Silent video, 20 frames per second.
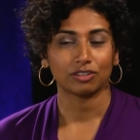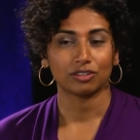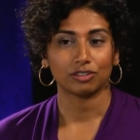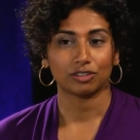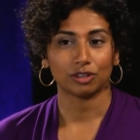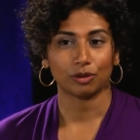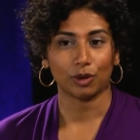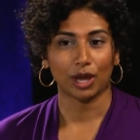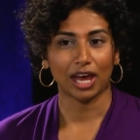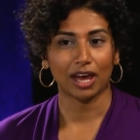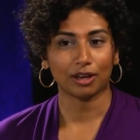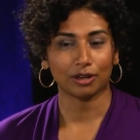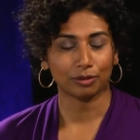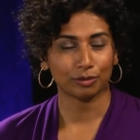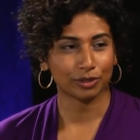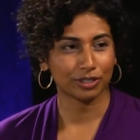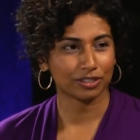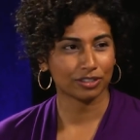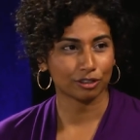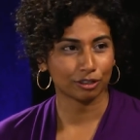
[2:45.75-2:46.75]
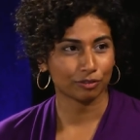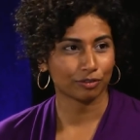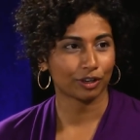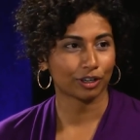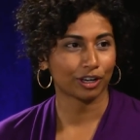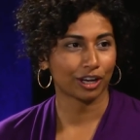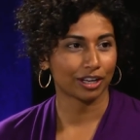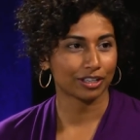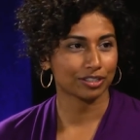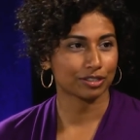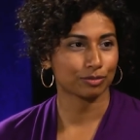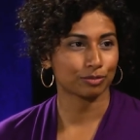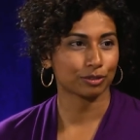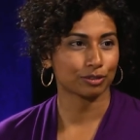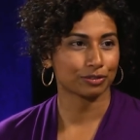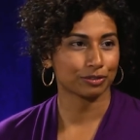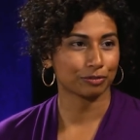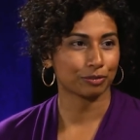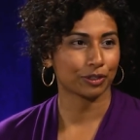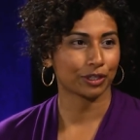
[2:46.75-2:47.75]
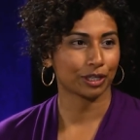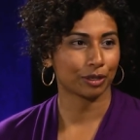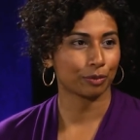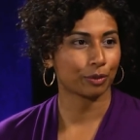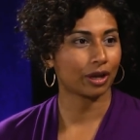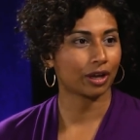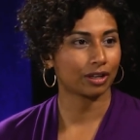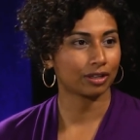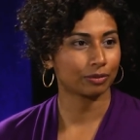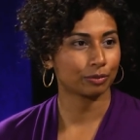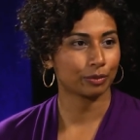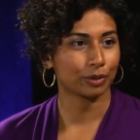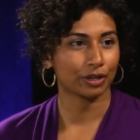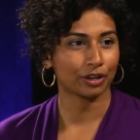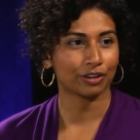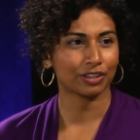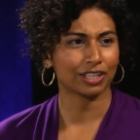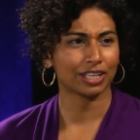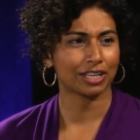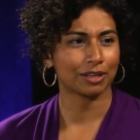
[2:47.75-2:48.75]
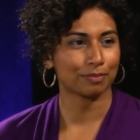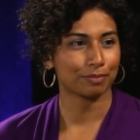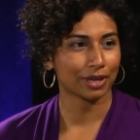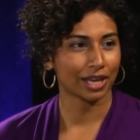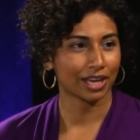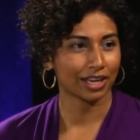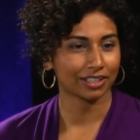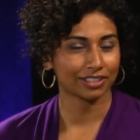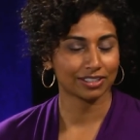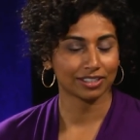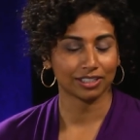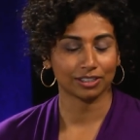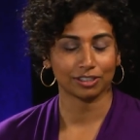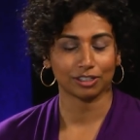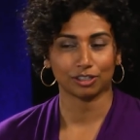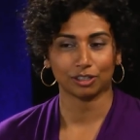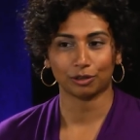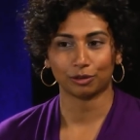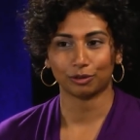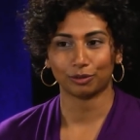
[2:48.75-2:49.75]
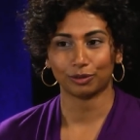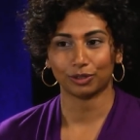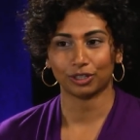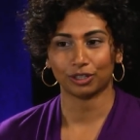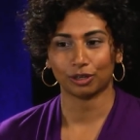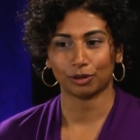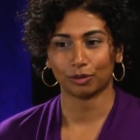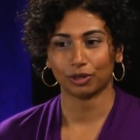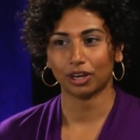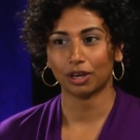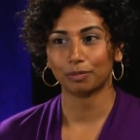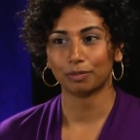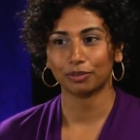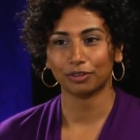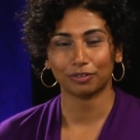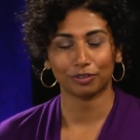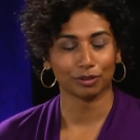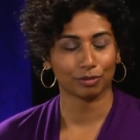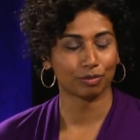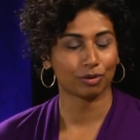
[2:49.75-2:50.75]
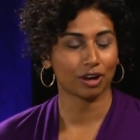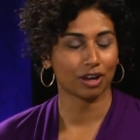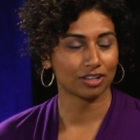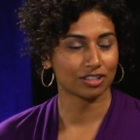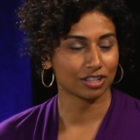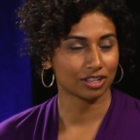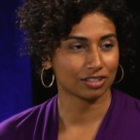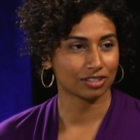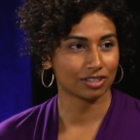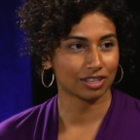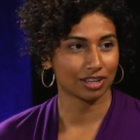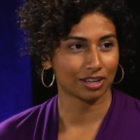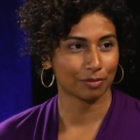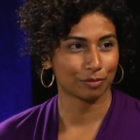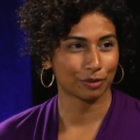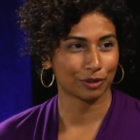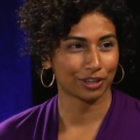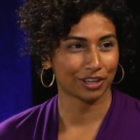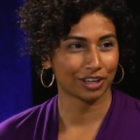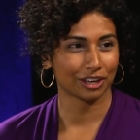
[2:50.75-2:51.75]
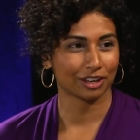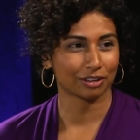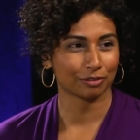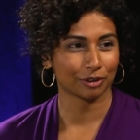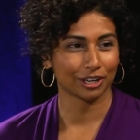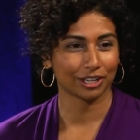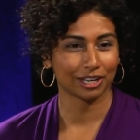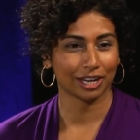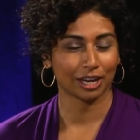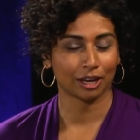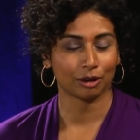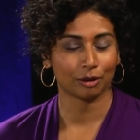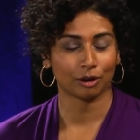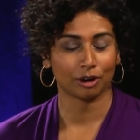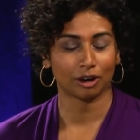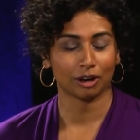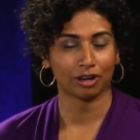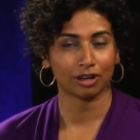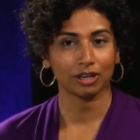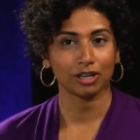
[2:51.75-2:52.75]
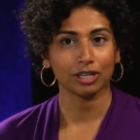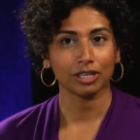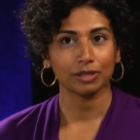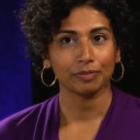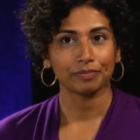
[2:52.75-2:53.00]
So how do we serve our customers really well? What are the impacts? And so, you know, a couple of the projects that I'm working on right now are,